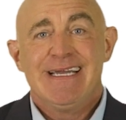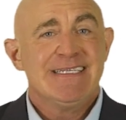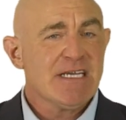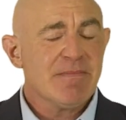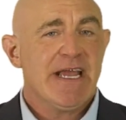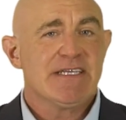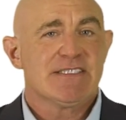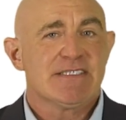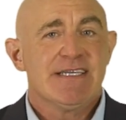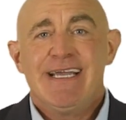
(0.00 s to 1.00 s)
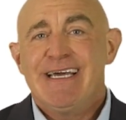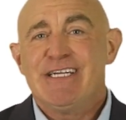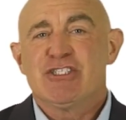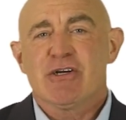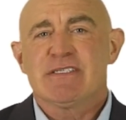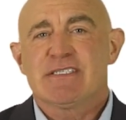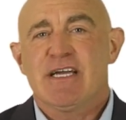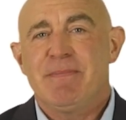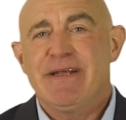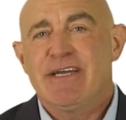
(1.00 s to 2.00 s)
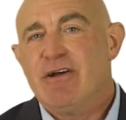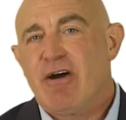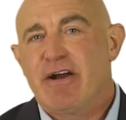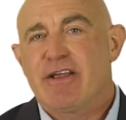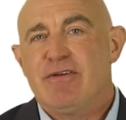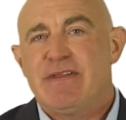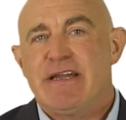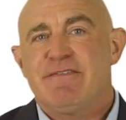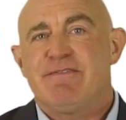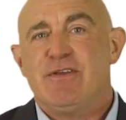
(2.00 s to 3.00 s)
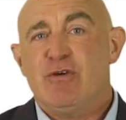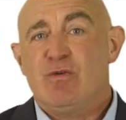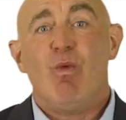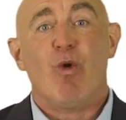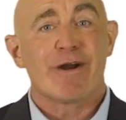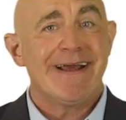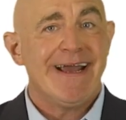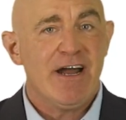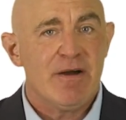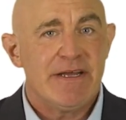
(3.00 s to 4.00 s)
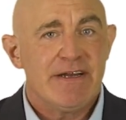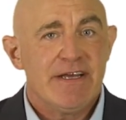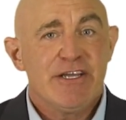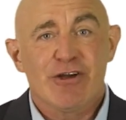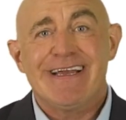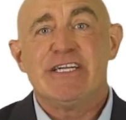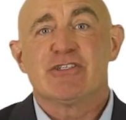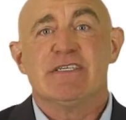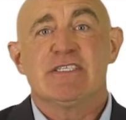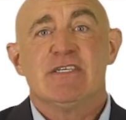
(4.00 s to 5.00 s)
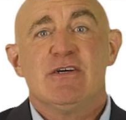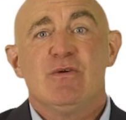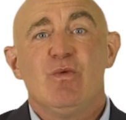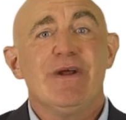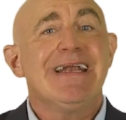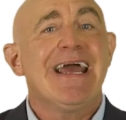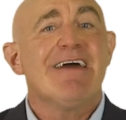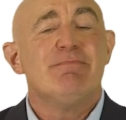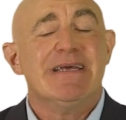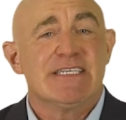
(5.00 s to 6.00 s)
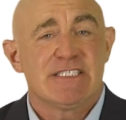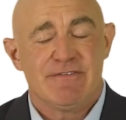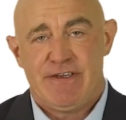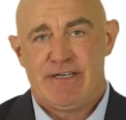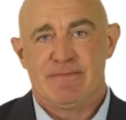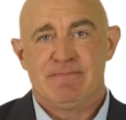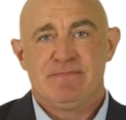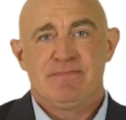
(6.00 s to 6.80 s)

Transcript: In some cases, an insurance company can argue that if you'd worn a helmet, your injuries wouldn't have been as severe.